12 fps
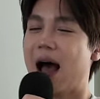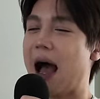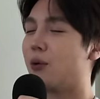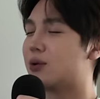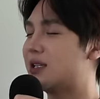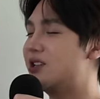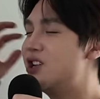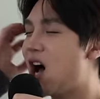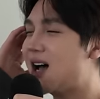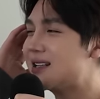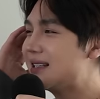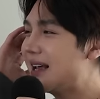I was
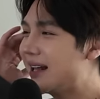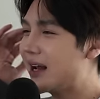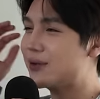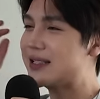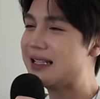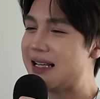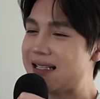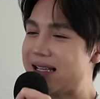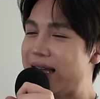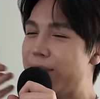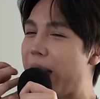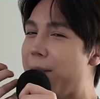nauseated. I was
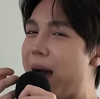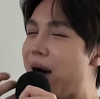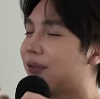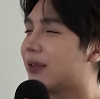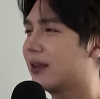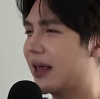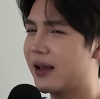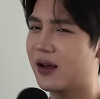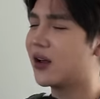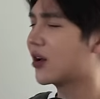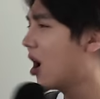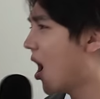dizzy. My mouth, they
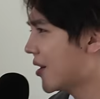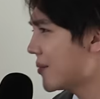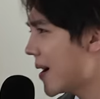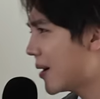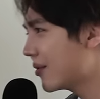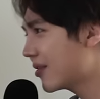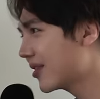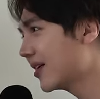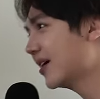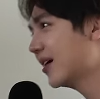call it cotton mouth.